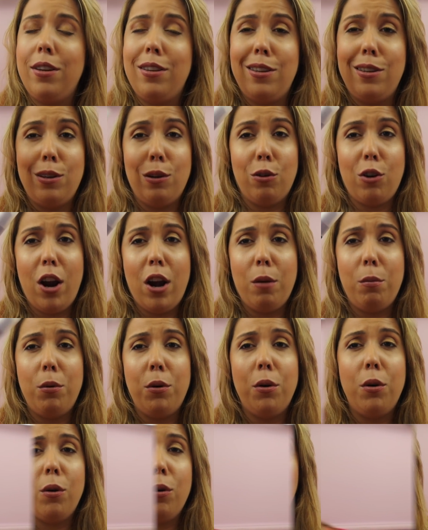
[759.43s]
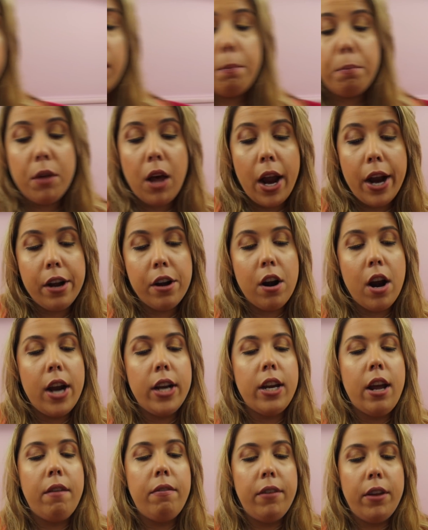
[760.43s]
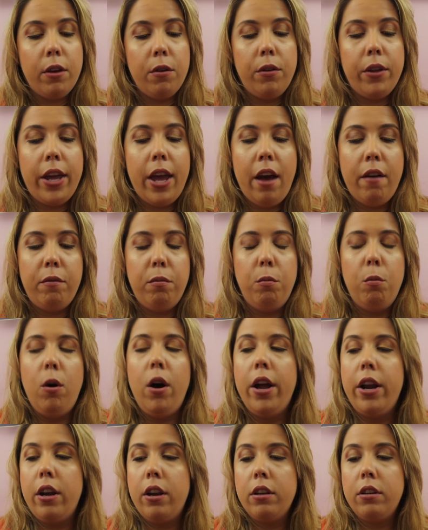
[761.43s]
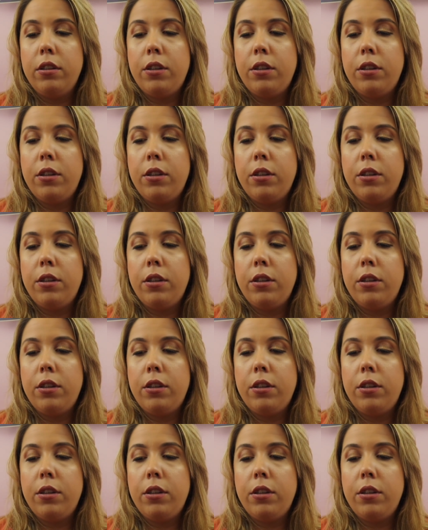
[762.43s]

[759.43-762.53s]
This is incredible. But for lip liner, I definitely only have one.